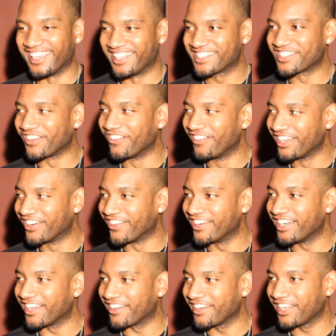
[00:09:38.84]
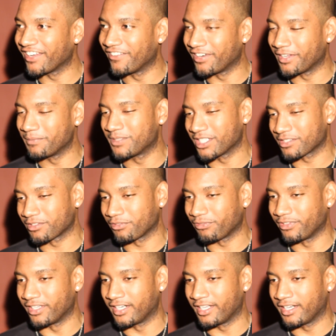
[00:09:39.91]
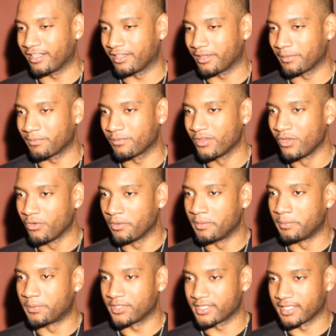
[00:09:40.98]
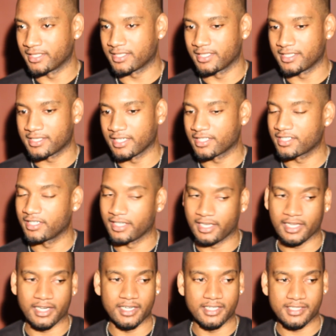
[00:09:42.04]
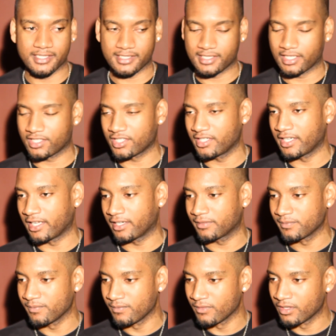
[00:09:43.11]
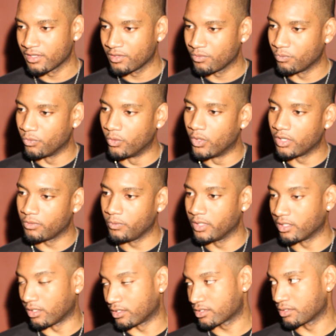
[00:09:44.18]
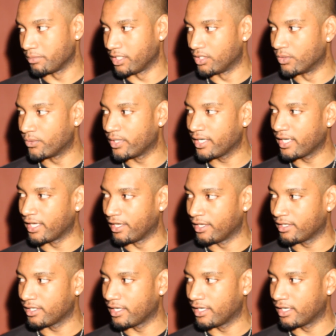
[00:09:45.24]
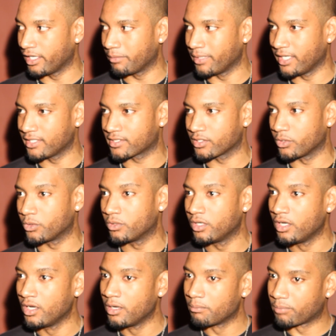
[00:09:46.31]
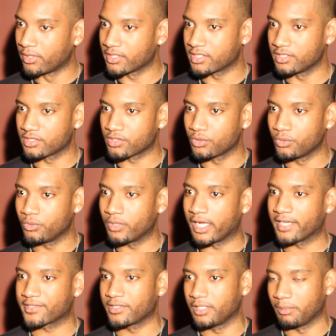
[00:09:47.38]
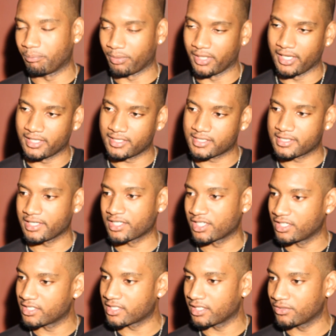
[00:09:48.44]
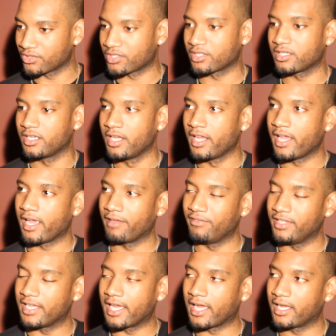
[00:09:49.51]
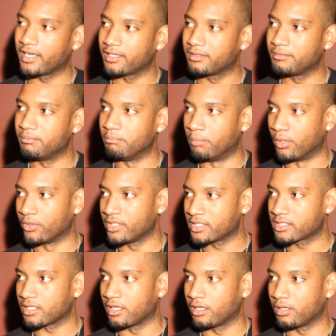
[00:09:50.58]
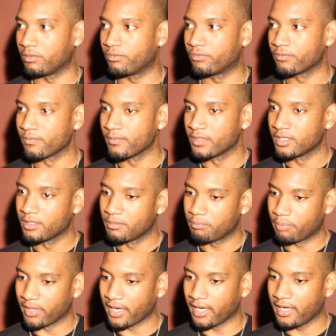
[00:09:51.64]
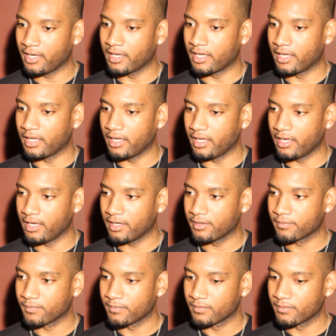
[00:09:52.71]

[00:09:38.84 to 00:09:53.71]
yeah, so we'll be going down there with um, Just for Fun, and um, we'll be presenting a section again, and it's a section that we'll, also be doing in, in Labor Day. So persons who actually play in the section in Lucia have the added bonus of paying a